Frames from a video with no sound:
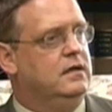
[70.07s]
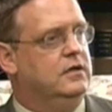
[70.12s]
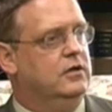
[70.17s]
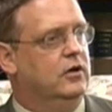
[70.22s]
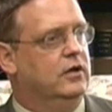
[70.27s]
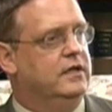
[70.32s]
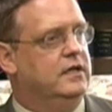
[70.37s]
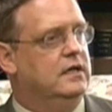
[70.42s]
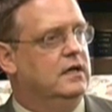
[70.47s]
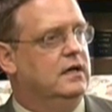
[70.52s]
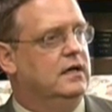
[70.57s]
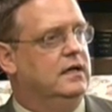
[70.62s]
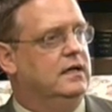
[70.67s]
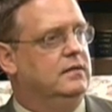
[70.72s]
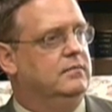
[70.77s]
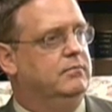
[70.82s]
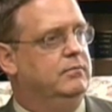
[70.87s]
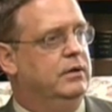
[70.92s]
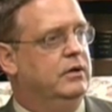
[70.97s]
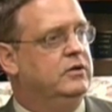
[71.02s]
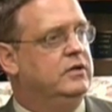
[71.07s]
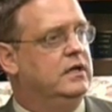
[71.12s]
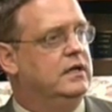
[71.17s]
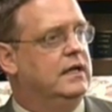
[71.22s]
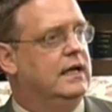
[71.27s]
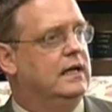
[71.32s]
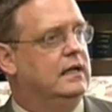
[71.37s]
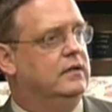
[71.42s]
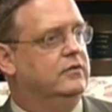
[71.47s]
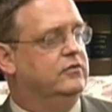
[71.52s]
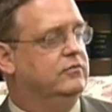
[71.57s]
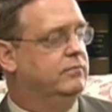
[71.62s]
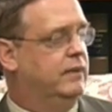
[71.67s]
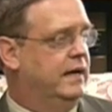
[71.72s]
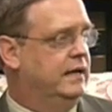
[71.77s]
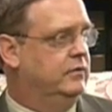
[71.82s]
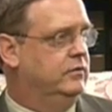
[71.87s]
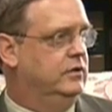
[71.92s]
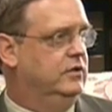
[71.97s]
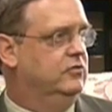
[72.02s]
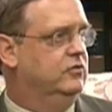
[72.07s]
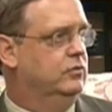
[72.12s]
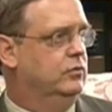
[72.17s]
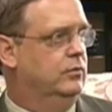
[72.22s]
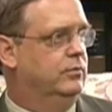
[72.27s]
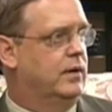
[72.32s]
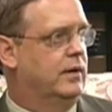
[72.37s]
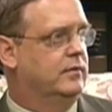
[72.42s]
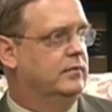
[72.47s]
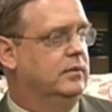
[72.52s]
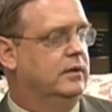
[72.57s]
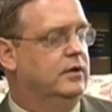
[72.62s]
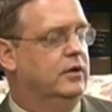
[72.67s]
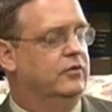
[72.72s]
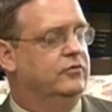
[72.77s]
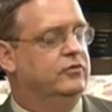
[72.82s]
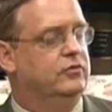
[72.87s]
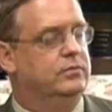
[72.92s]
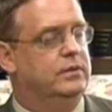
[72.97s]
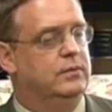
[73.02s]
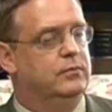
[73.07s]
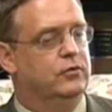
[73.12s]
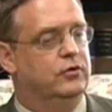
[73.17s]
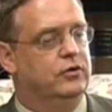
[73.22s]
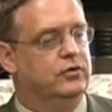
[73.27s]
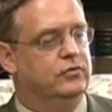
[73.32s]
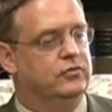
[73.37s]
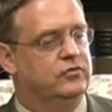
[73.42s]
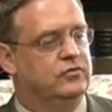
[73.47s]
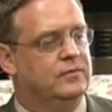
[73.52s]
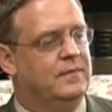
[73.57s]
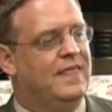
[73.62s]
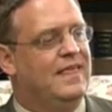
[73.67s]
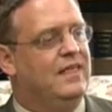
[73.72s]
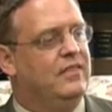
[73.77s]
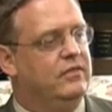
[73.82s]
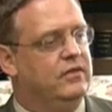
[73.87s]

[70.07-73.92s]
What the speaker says: Nearly 1 billion gallons of biodiesel will probably also be produced.